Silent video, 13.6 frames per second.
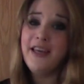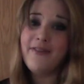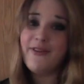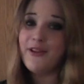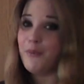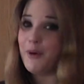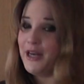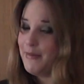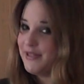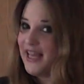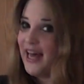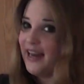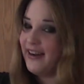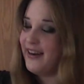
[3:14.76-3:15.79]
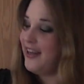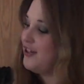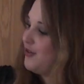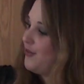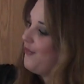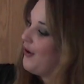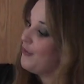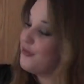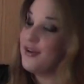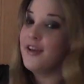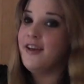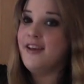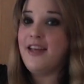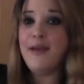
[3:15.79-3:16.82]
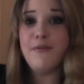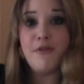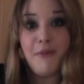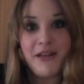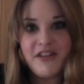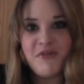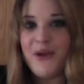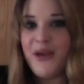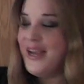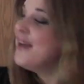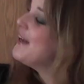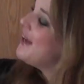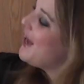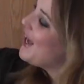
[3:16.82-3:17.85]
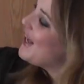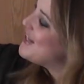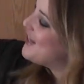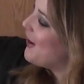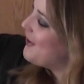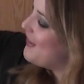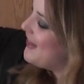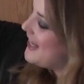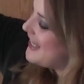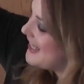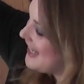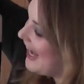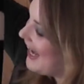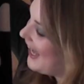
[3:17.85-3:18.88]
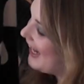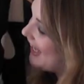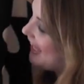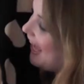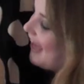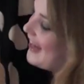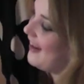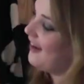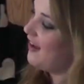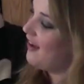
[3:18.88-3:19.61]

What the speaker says: given that my name is Helen, it just felt it was meant to be. So this is it, and again, a